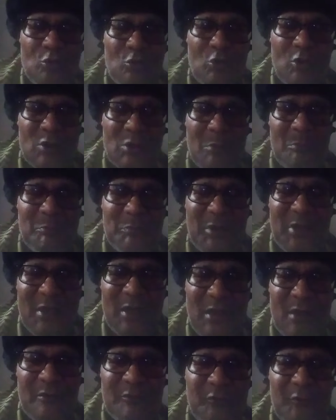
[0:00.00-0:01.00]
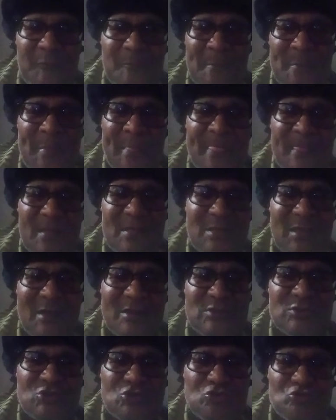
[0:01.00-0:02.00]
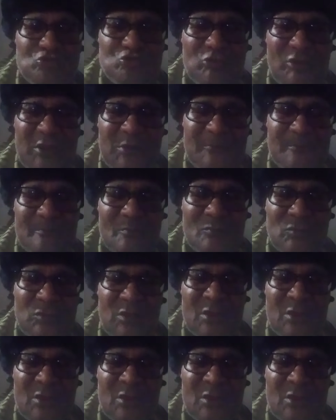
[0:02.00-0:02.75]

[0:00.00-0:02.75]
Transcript: on a path that's straight